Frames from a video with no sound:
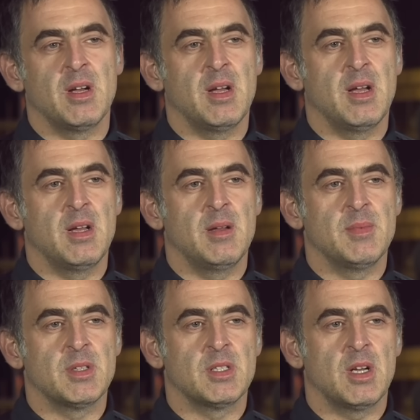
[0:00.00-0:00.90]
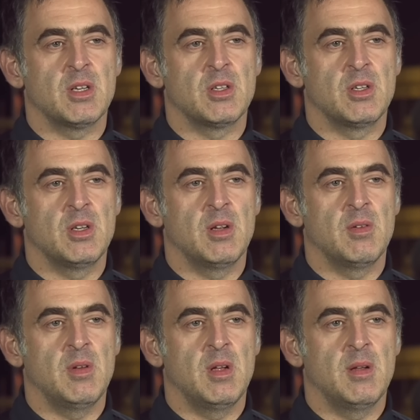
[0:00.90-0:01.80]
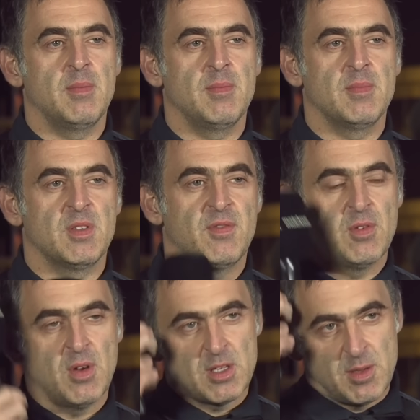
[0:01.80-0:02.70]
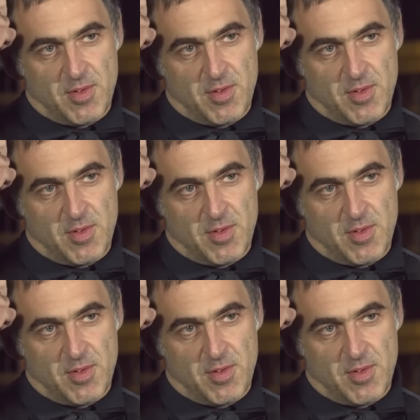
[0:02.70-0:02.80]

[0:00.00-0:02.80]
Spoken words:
as such, you know, to feel like...